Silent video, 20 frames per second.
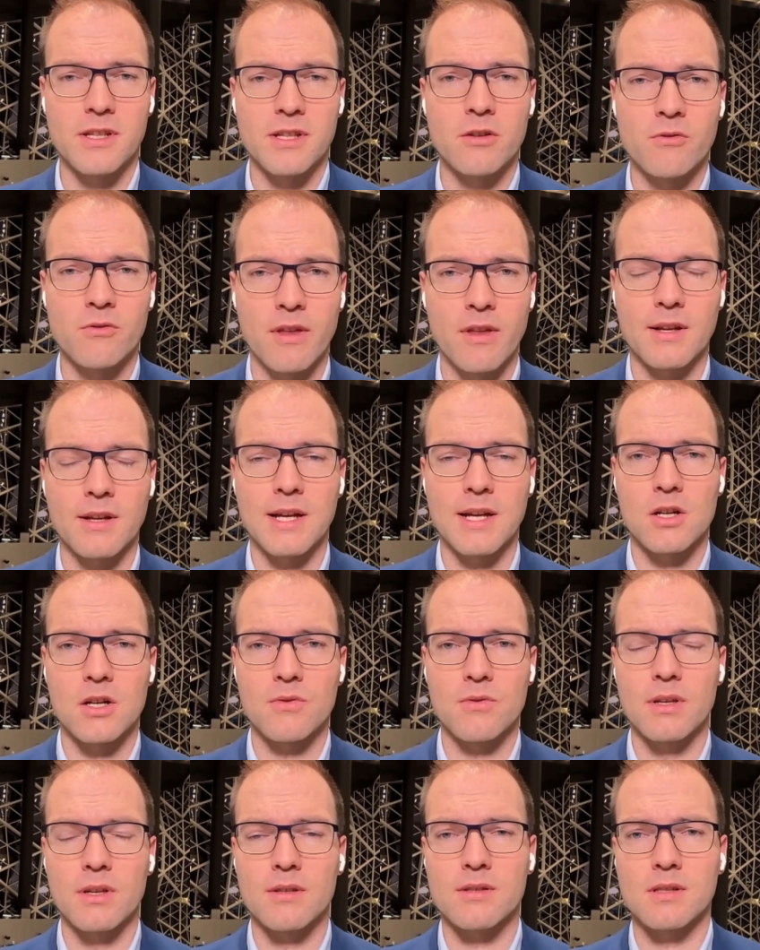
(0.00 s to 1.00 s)
steering the
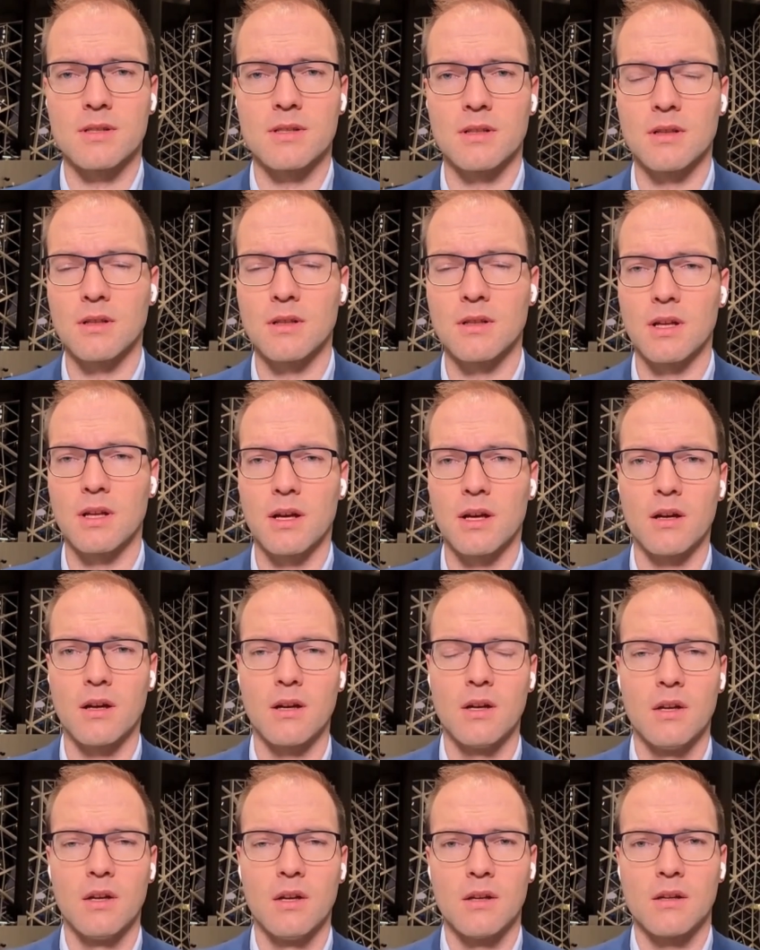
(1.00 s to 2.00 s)
country,
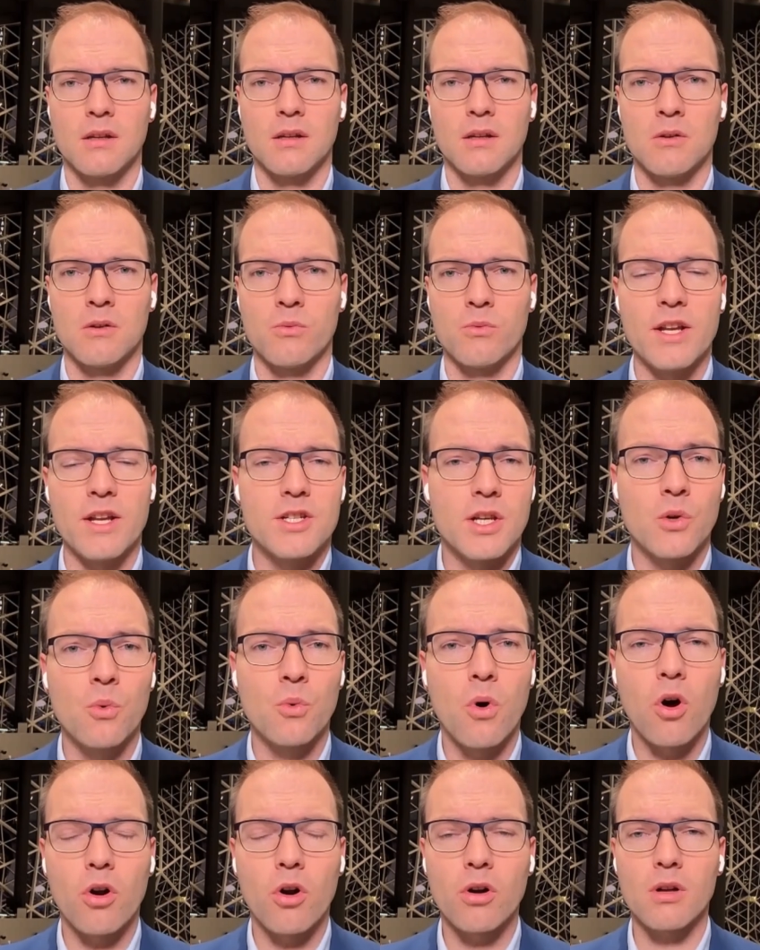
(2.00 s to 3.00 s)
still, waging
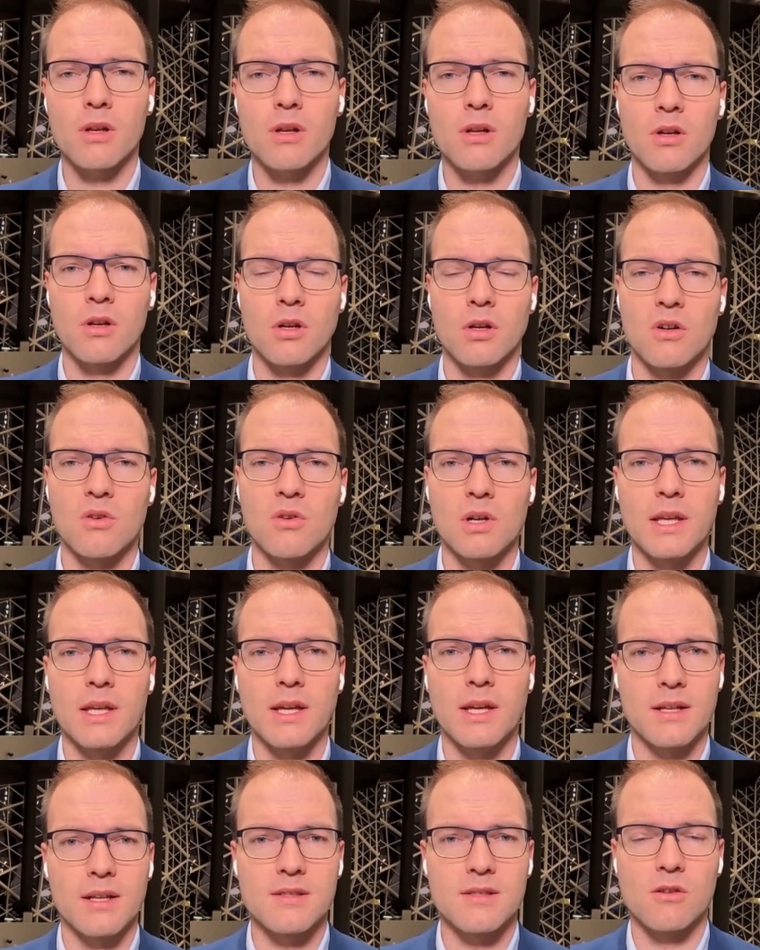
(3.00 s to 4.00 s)
war not
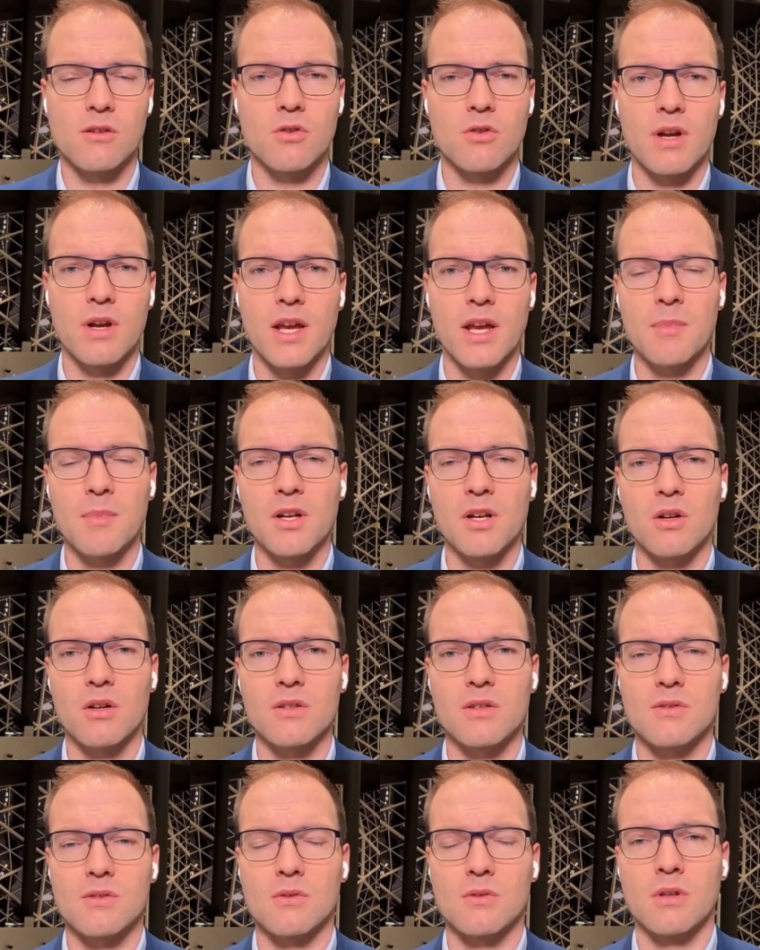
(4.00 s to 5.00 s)
only against Ukraine but
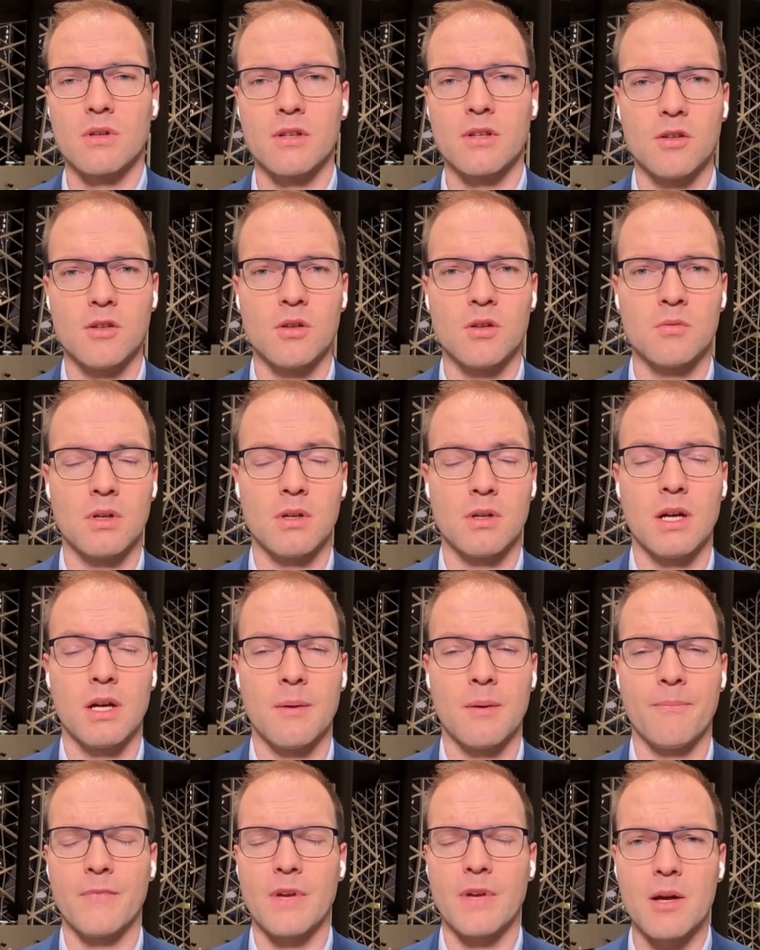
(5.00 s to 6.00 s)
also
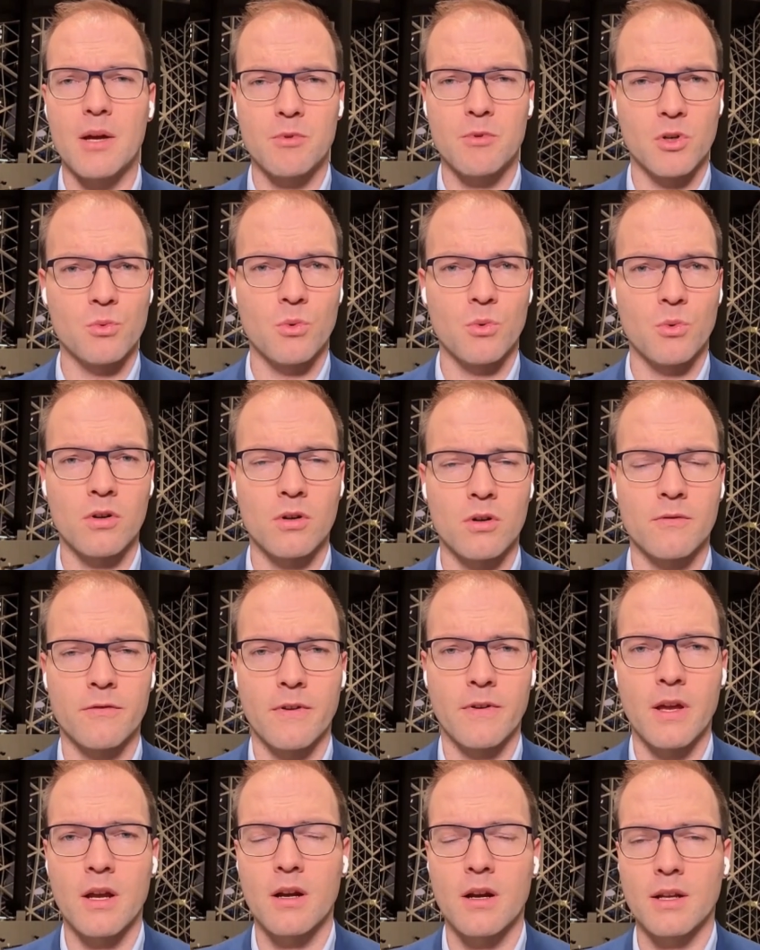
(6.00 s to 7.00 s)
hybrid
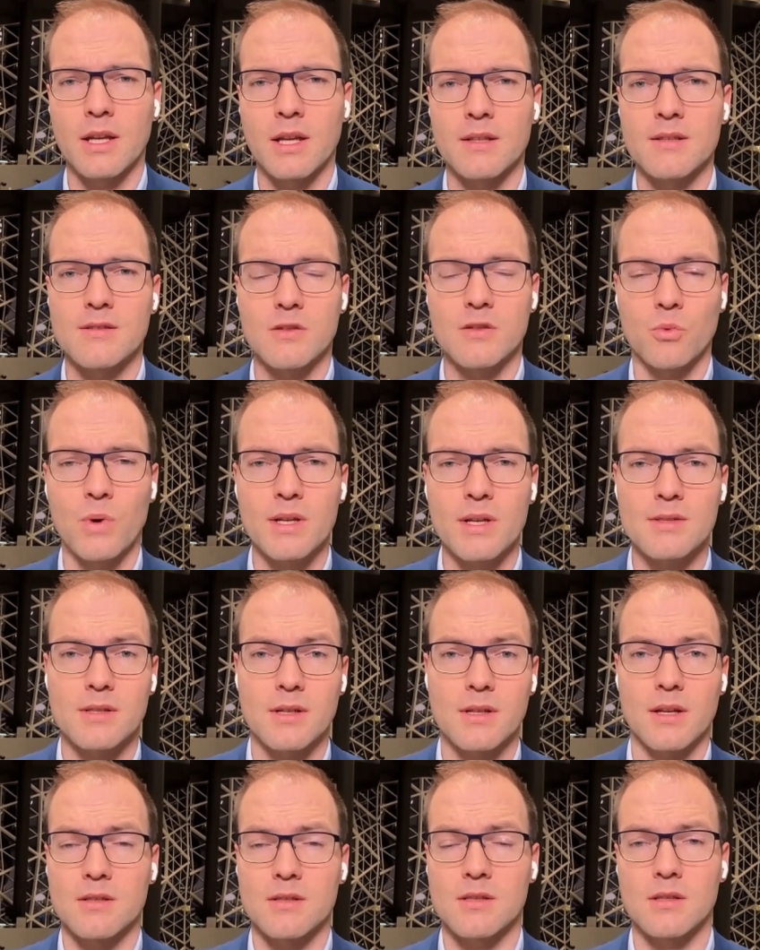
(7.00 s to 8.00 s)
warfare against the
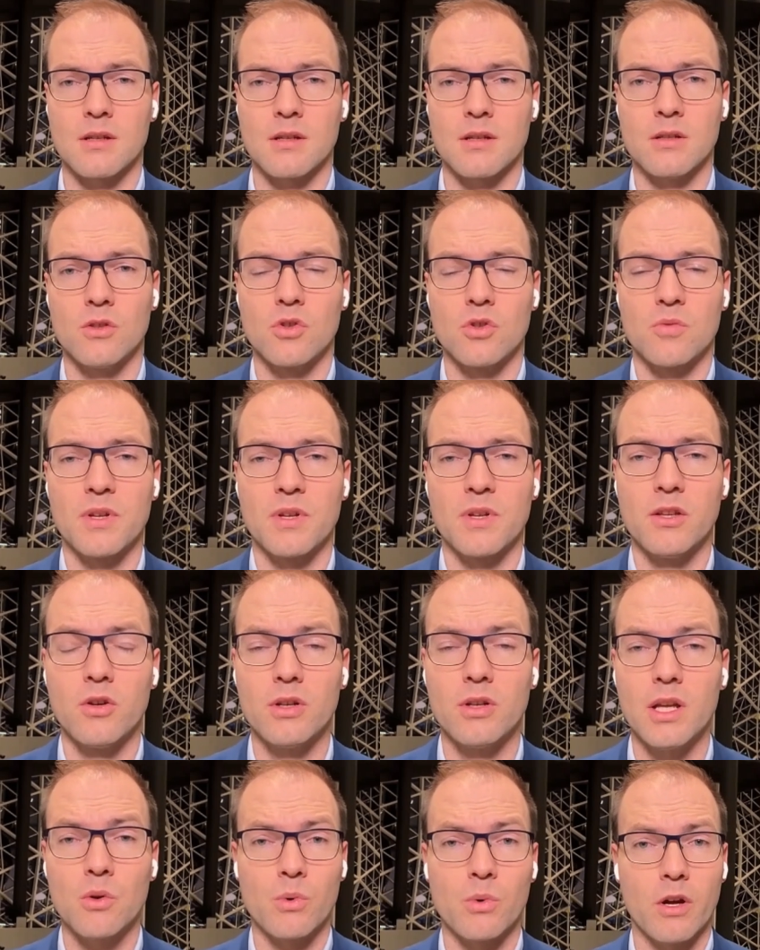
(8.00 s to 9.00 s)
West, against the European
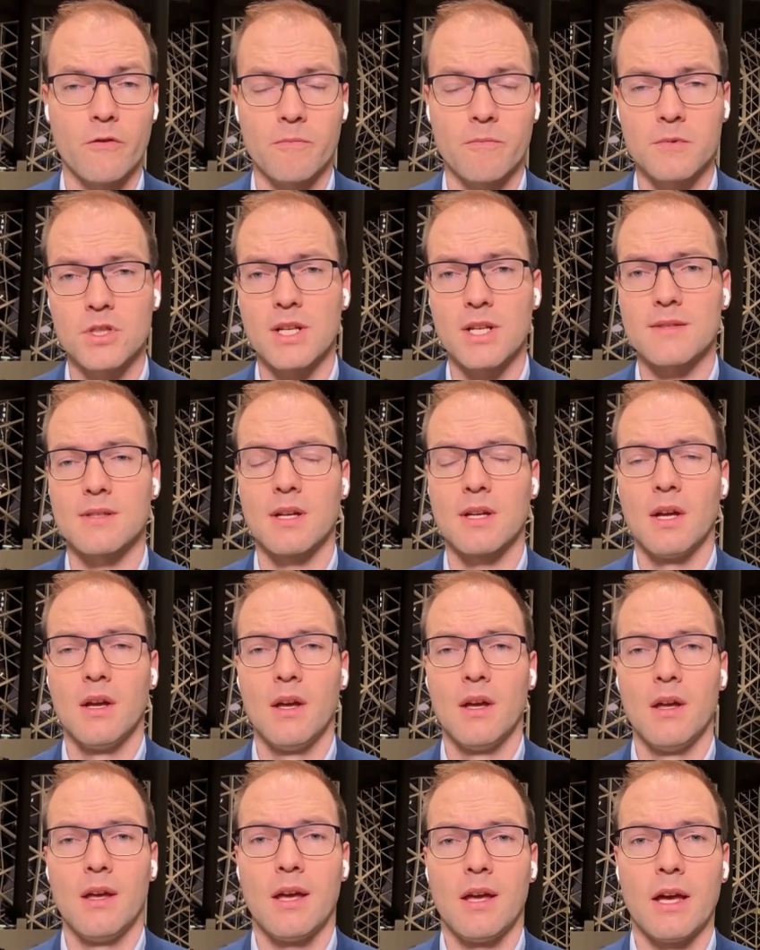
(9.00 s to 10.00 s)
Union. We have
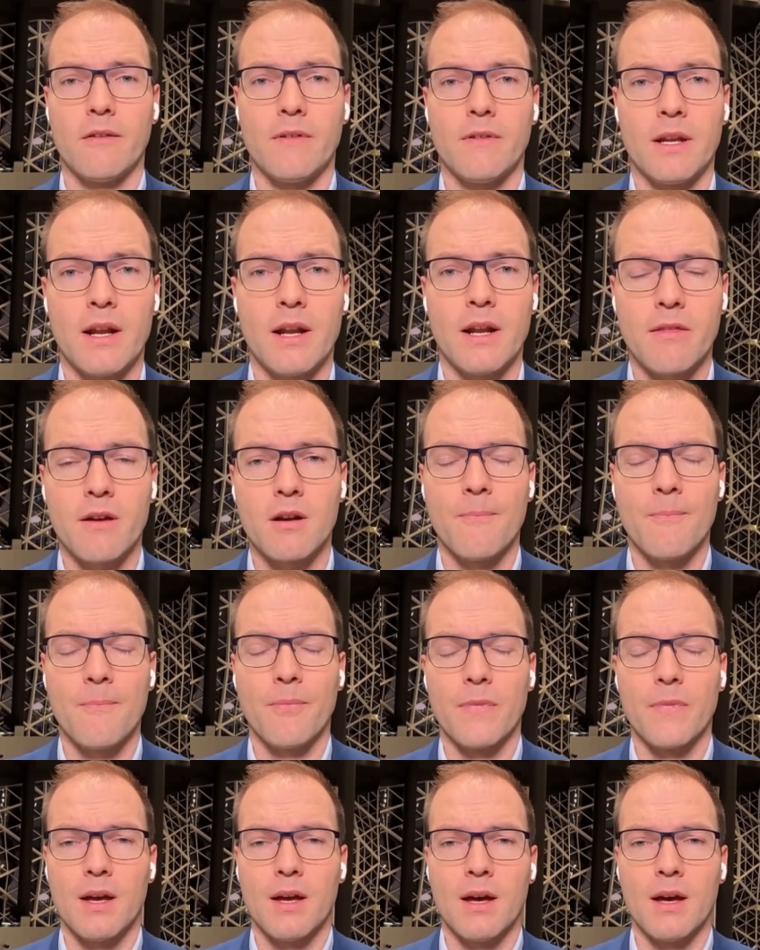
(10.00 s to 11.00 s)
another
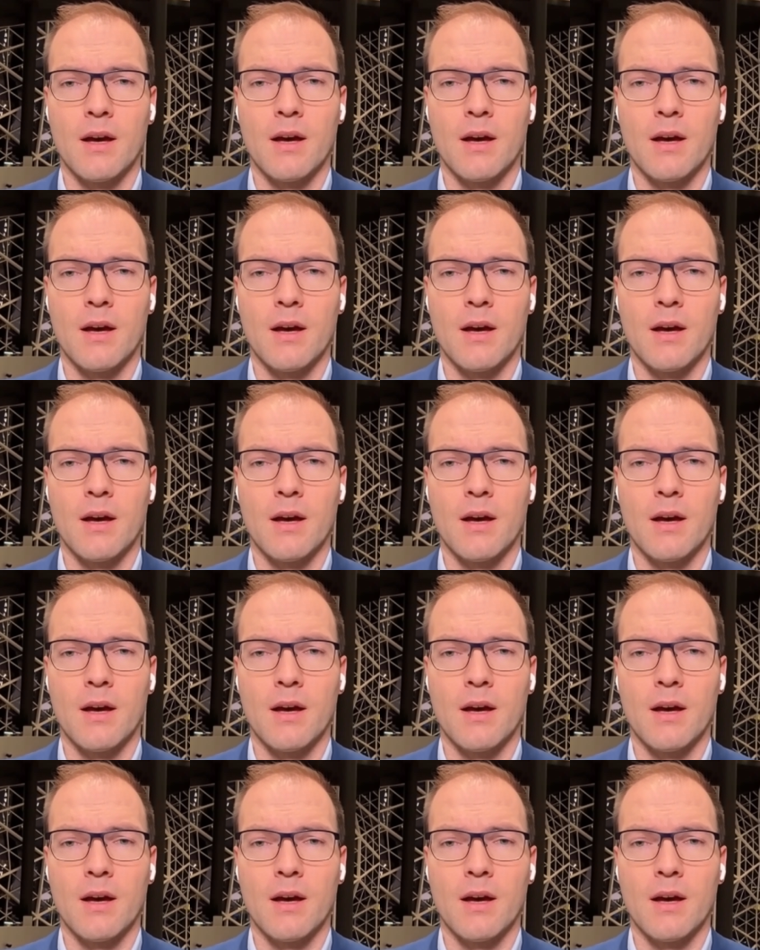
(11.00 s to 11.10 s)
